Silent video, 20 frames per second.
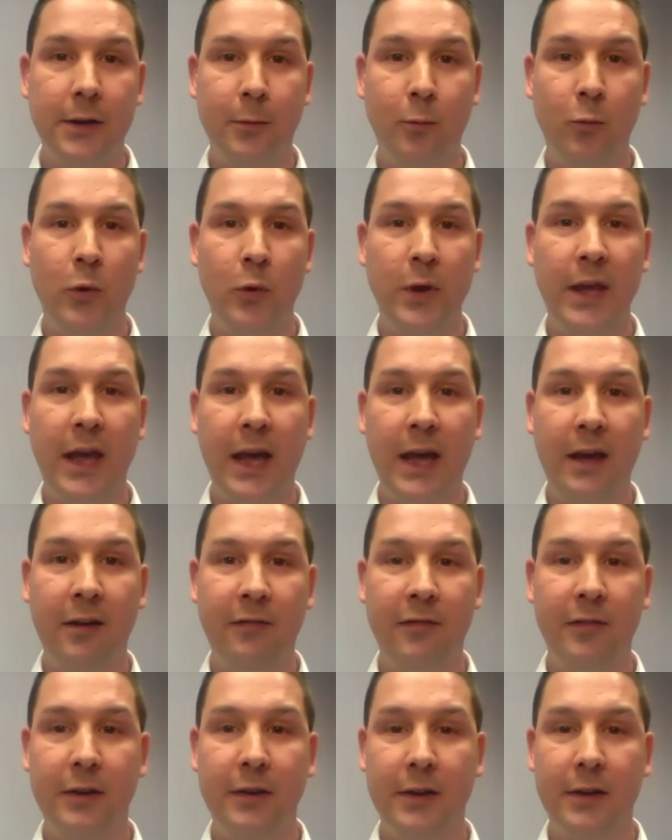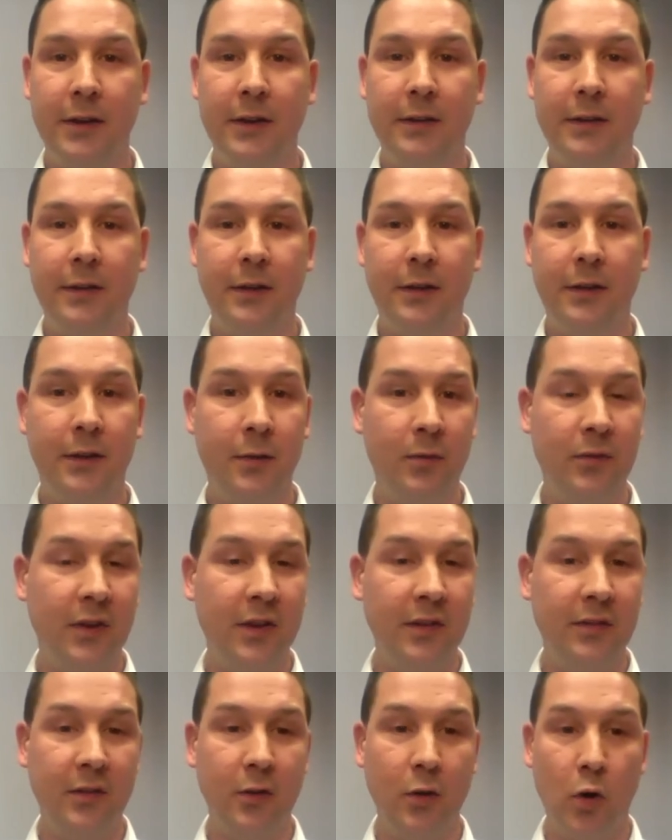We have a
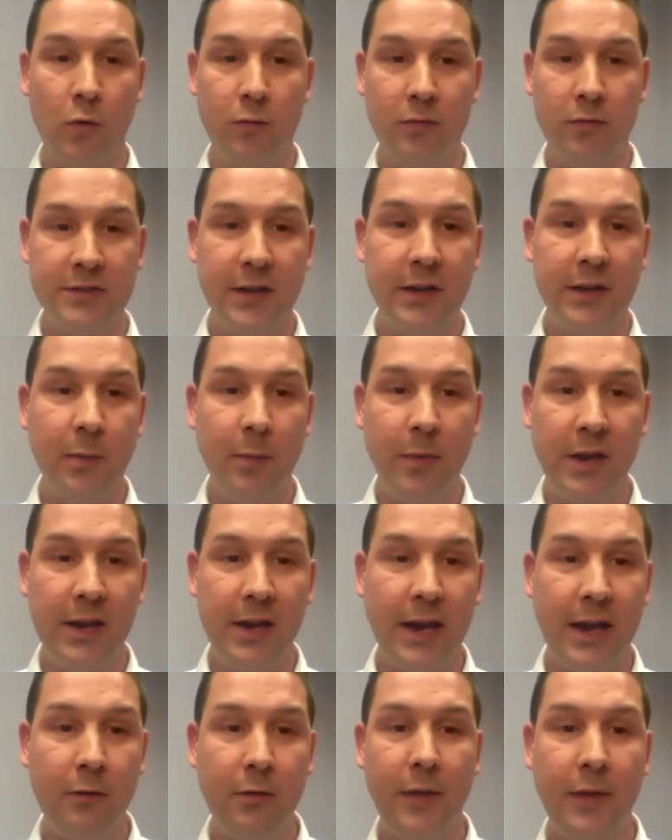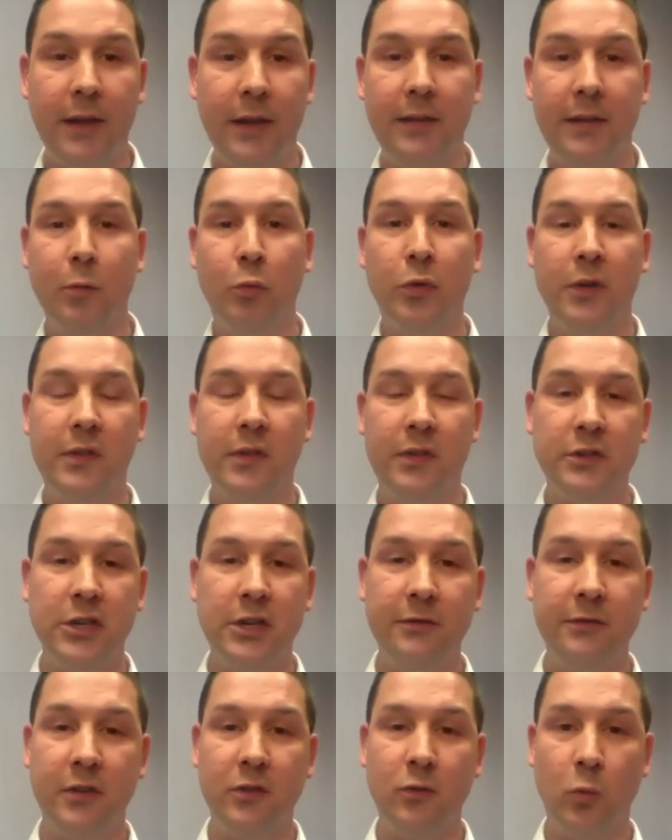citizen oversight committee now that the police
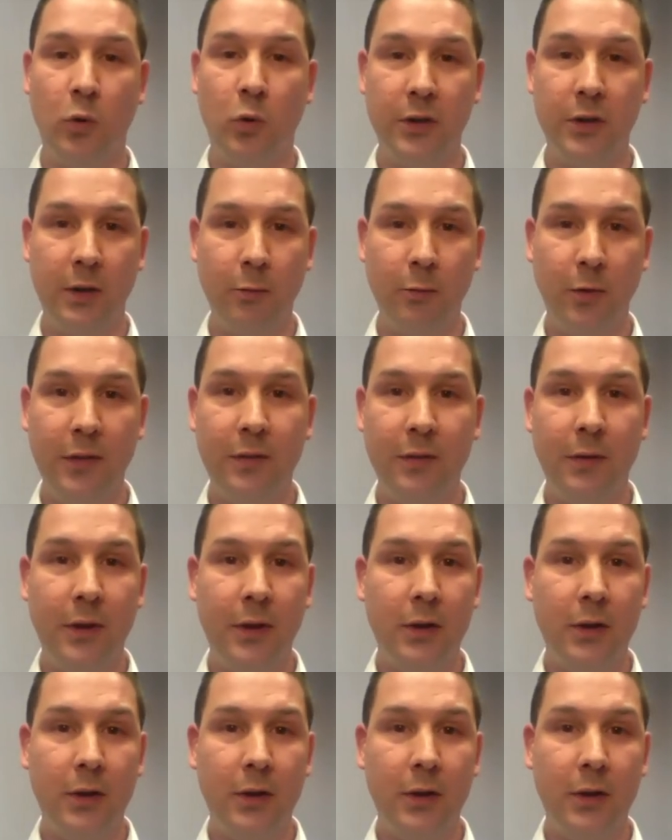chief is working with,